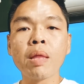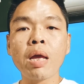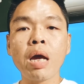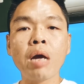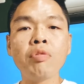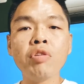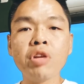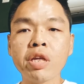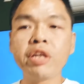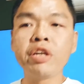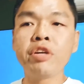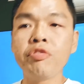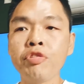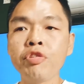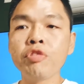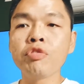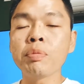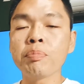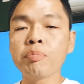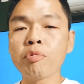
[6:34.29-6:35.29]
I will give
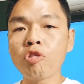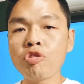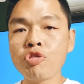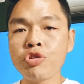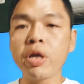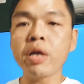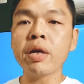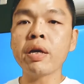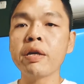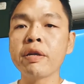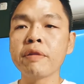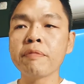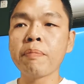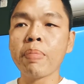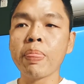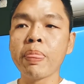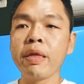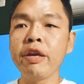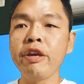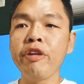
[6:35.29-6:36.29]
you the project
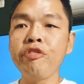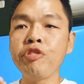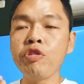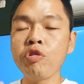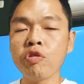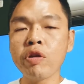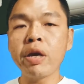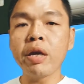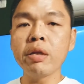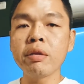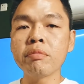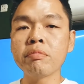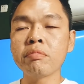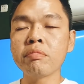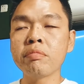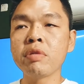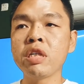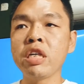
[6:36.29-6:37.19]
if you can